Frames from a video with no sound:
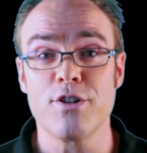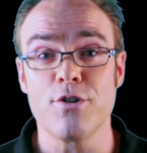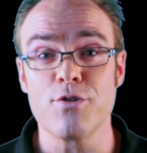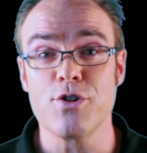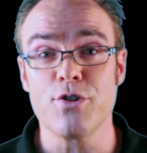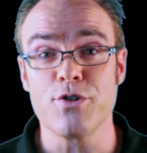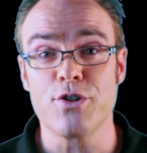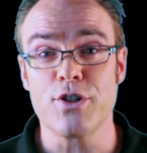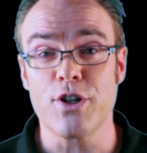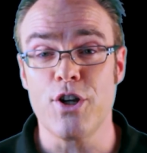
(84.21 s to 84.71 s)

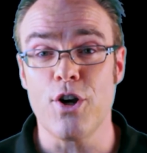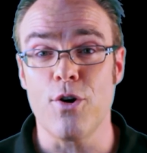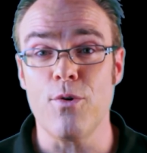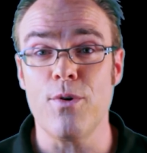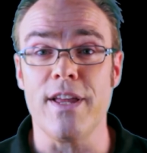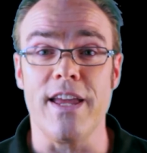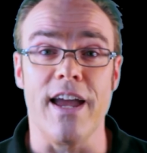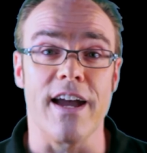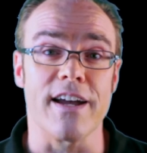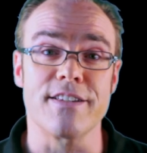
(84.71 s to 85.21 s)
Social
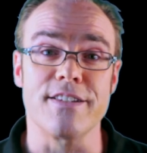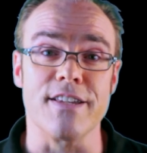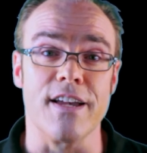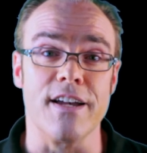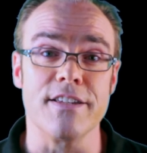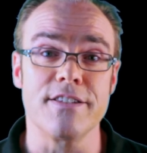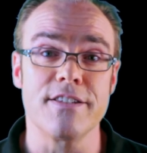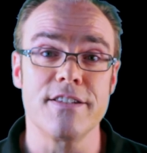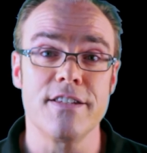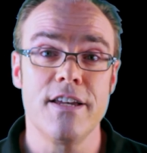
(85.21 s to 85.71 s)
Security
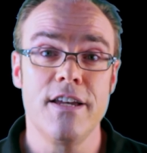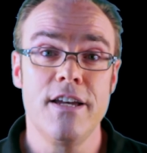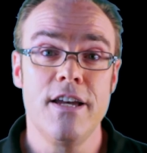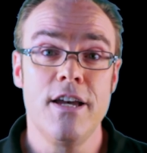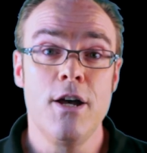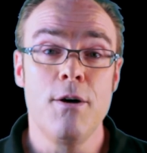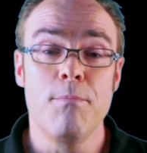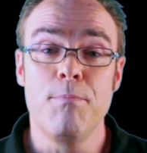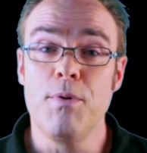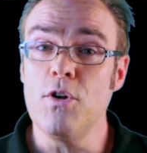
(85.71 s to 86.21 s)
excess,
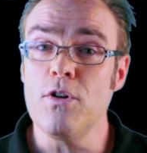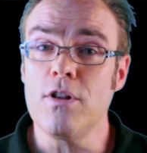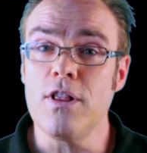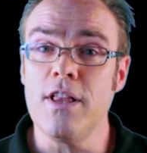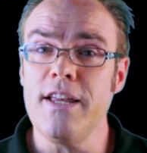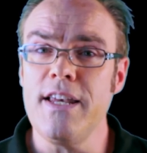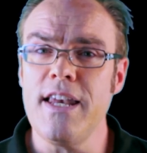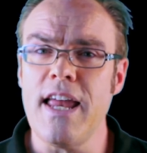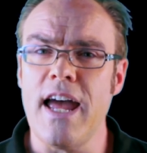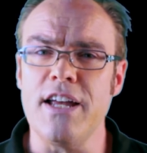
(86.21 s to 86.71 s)
Bill
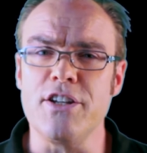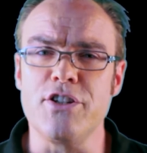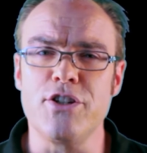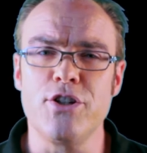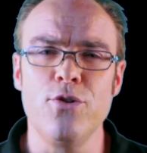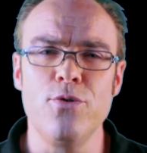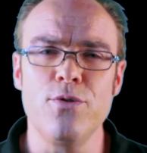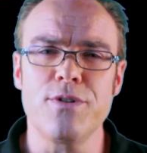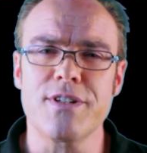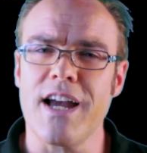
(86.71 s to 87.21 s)
Clinton had
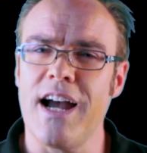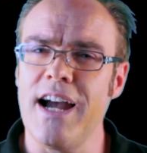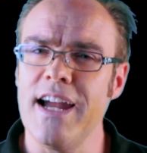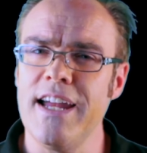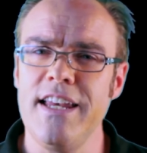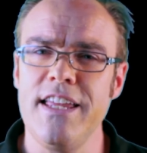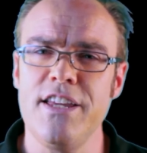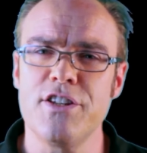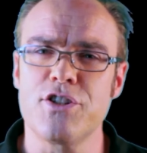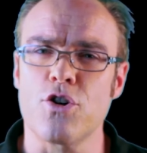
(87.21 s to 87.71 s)
2
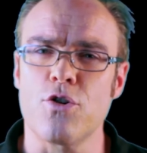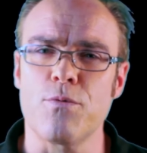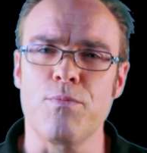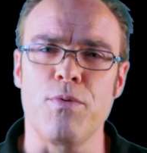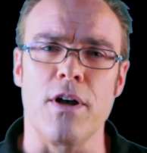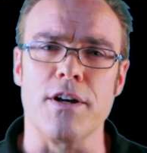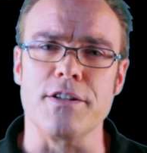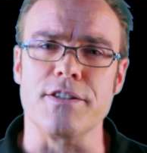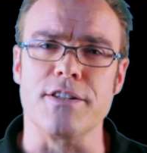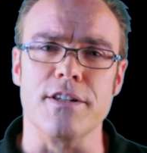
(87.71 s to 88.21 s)
tiny
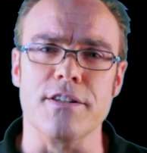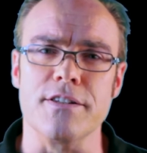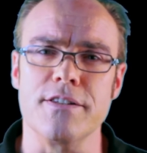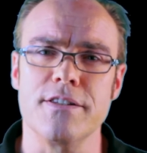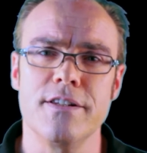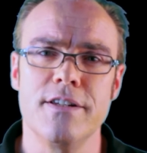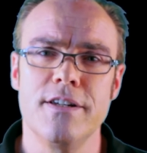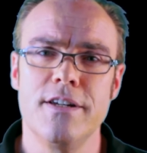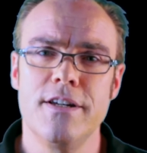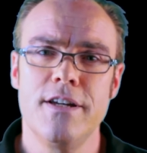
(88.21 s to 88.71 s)

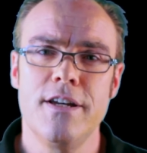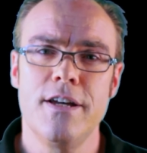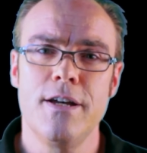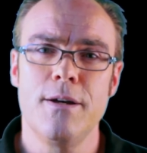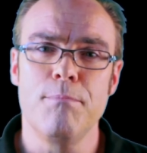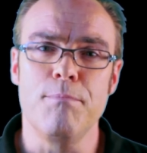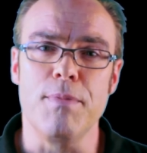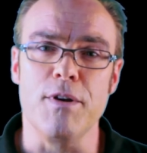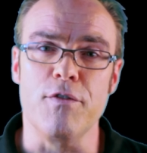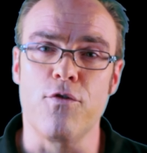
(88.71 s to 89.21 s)
surpluses.
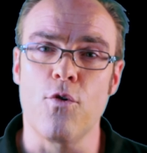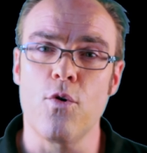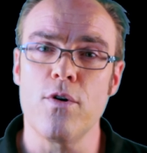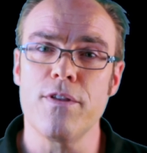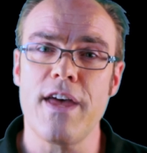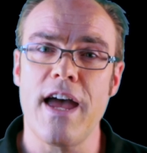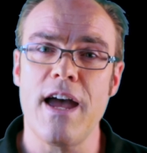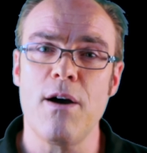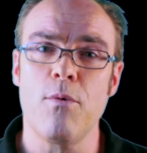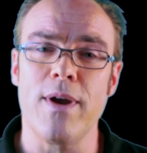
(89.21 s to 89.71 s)
Before
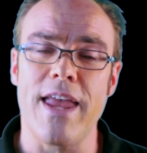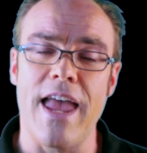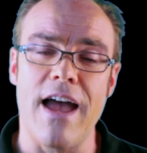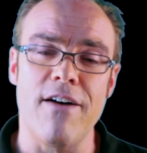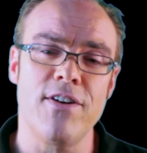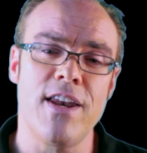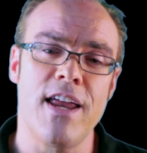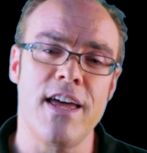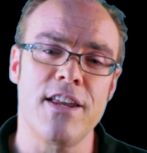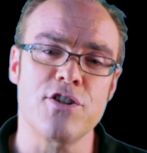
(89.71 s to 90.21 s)
that, we
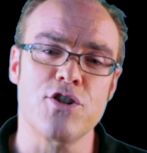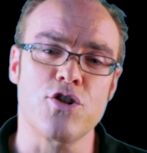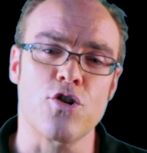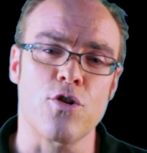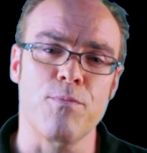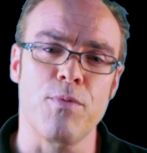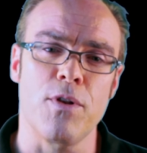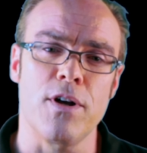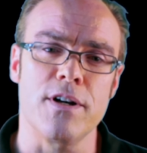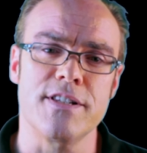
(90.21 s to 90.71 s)
haven't had a
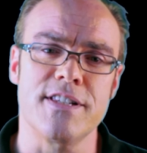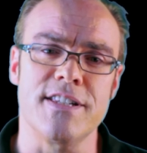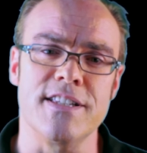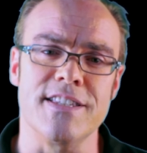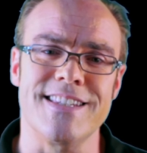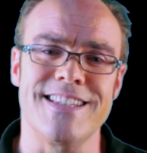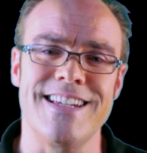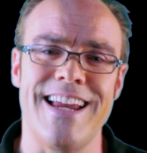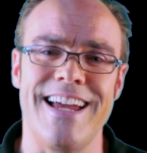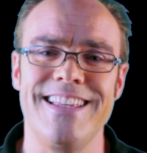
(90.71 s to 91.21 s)
surplus
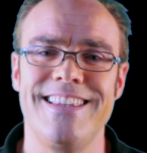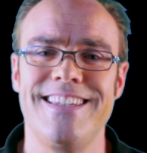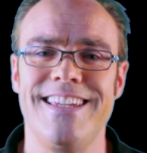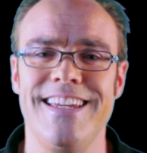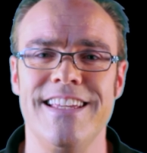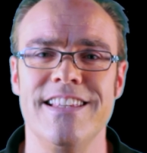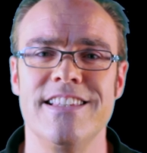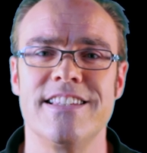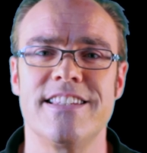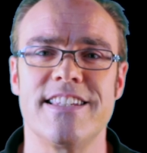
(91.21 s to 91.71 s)
since
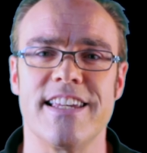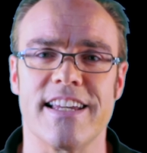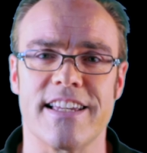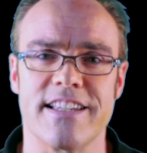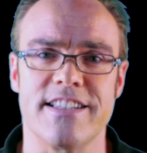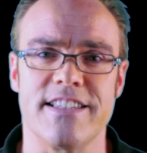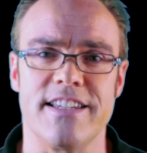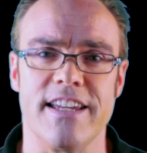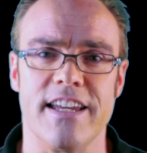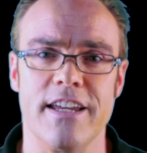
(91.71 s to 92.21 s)

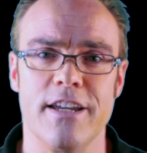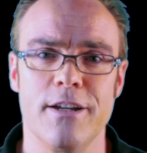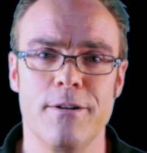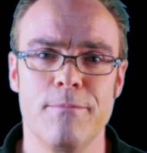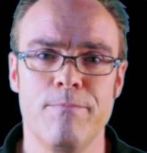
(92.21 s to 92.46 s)
1960.